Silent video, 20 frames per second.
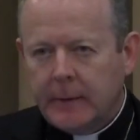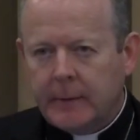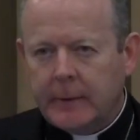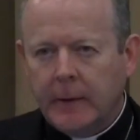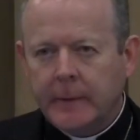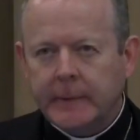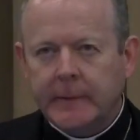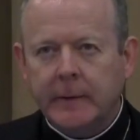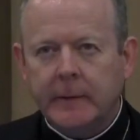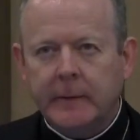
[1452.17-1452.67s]

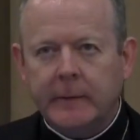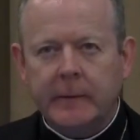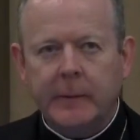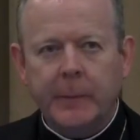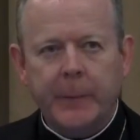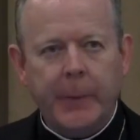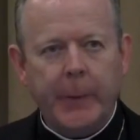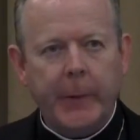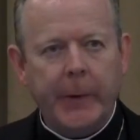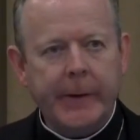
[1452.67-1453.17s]
Does it
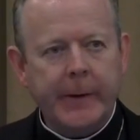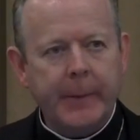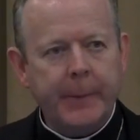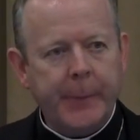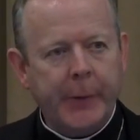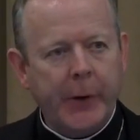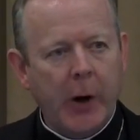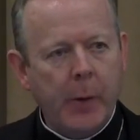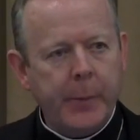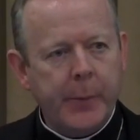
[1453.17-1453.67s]
support a
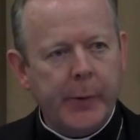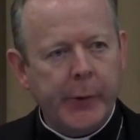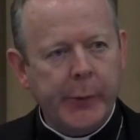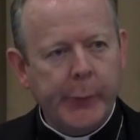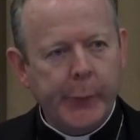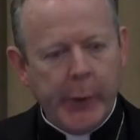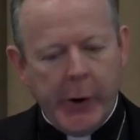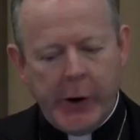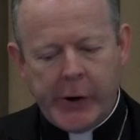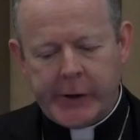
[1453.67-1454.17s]
proper
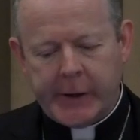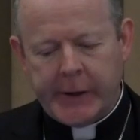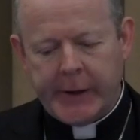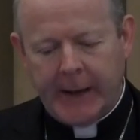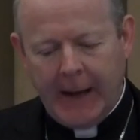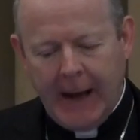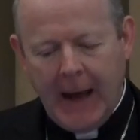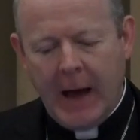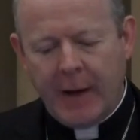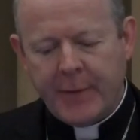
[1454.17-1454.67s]

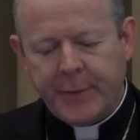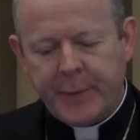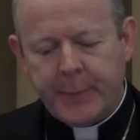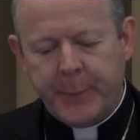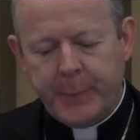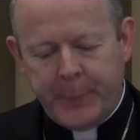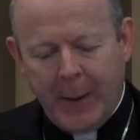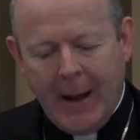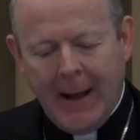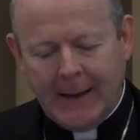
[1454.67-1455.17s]
work-life
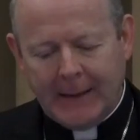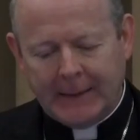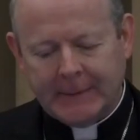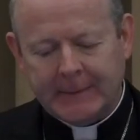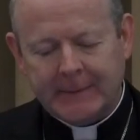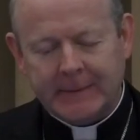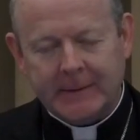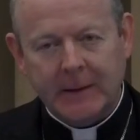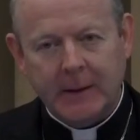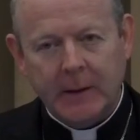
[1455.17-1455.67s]

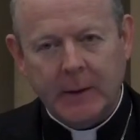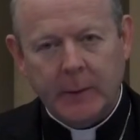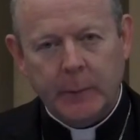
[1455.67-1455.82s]
balance